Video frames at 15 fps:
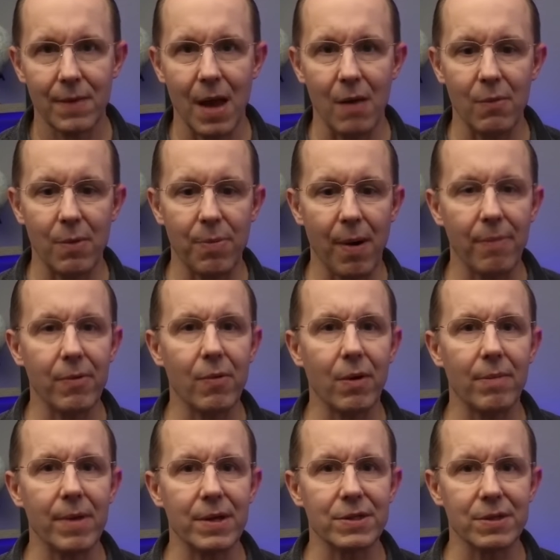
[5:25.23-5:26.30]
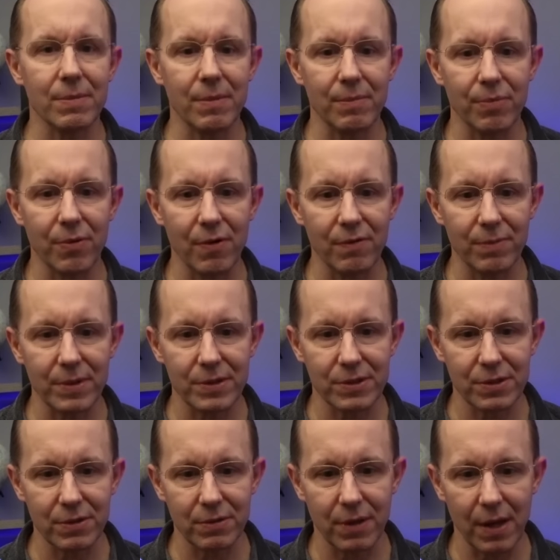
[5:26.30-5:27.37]
And we probably want to make some improvements
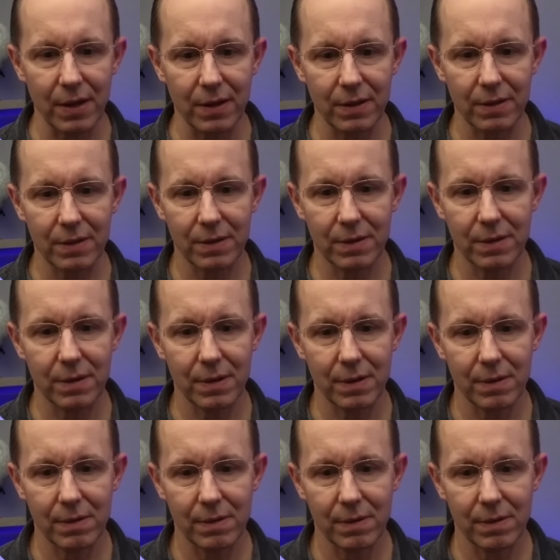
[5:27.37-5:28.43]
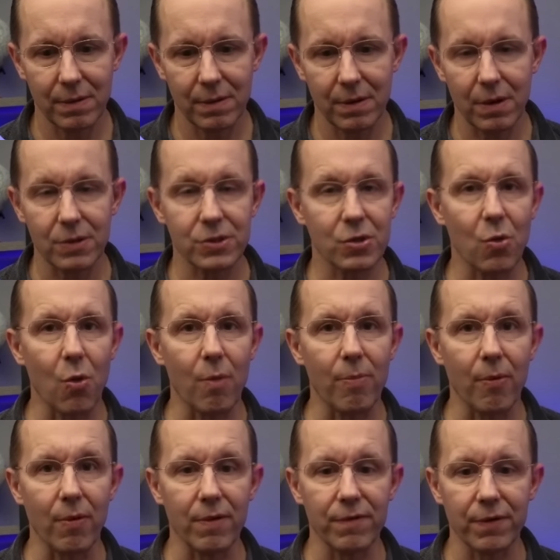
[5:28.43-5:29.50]
too, like a
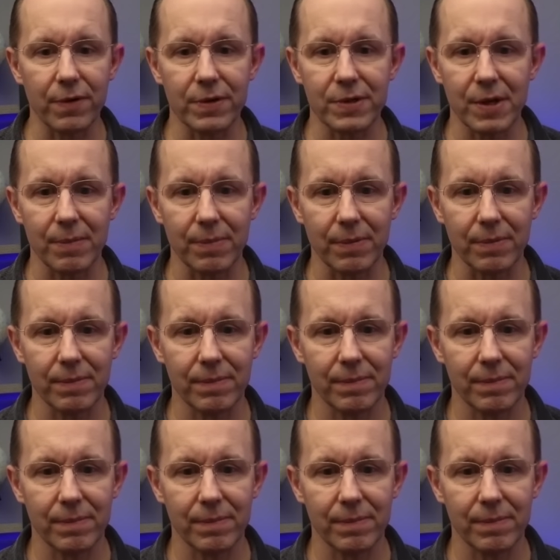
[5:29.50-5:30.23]
scoreboard, for example.